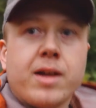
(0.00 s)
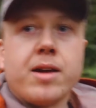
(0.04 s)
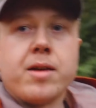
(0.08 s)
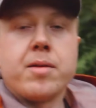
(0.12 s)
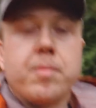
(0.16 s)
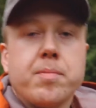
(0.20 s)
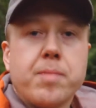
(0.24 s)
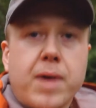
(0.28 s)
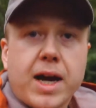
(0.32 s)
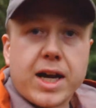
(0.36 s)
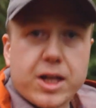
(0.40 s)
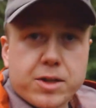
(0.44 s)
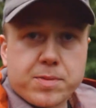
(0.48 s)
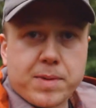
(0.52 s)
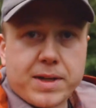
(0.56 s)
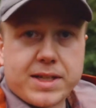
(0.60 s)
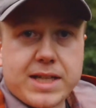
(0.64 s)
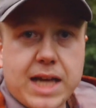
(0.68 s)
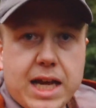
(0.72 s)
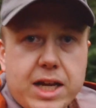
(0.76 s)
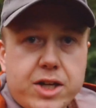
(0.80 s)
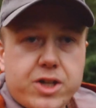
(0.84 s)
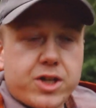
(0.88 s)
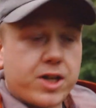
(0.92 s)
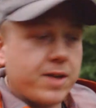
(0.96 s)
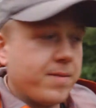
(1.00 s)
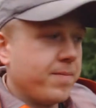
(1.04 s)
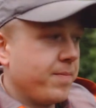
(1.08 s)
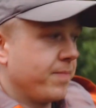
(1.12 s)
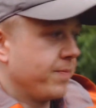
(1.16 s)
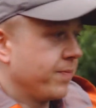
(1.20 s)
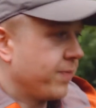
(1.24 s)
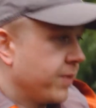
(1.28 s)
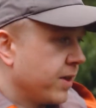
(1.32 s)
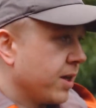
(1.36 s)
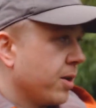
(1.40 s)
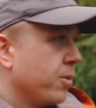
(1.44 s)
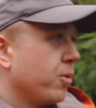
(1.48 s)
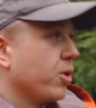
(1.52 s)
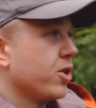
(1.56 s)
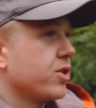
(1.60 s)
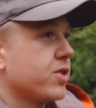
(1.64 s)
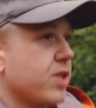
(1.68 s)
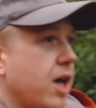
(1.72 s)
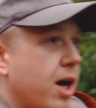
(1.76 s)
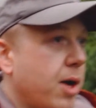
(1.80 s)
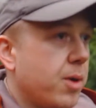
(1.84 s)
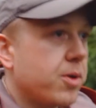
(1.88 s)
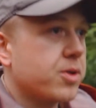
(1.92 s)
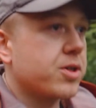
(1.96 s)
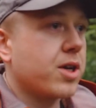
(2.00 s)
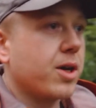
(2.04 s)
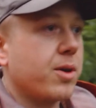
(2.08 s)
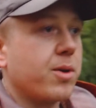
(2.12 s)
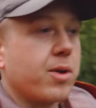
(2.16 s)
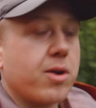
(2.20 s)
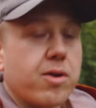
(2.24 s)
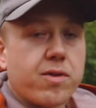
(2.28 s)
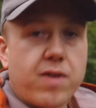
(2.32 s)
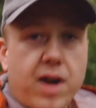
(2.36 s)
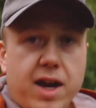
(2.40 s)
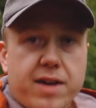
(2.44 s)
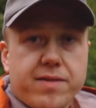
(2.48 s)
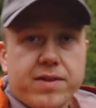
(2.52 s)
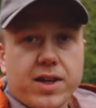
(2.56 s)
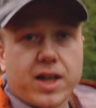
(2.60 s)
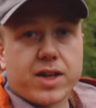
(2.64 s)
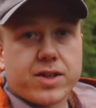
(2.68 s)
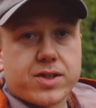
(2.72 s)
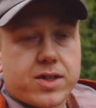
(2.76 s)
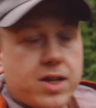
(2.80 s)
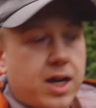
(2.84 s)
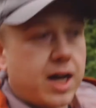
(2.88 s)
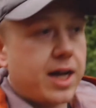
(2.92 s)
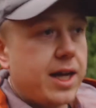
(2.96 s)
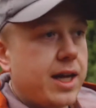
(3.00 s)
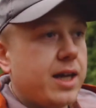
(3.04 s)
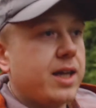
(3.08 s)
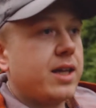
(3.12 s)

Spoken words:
My expectation was that I was going to arrive last night,